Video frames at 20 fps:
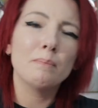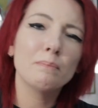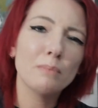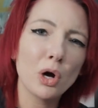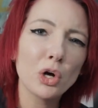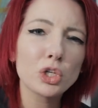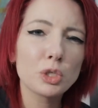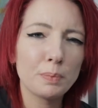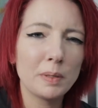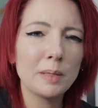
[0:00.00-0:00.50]

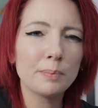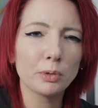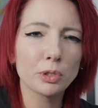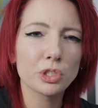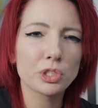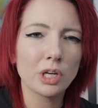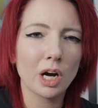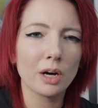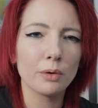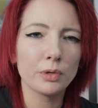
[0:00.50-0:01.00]
Most people
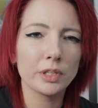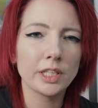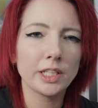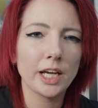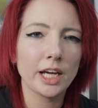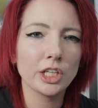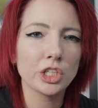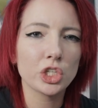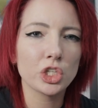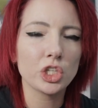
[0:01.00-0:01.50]
start with
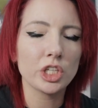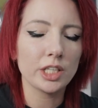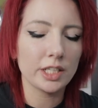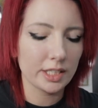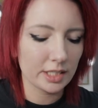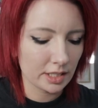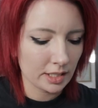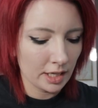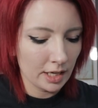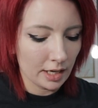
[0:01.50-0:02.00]
the
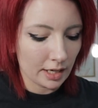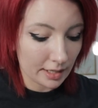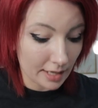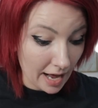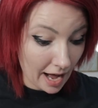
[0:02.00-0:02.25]
HGs.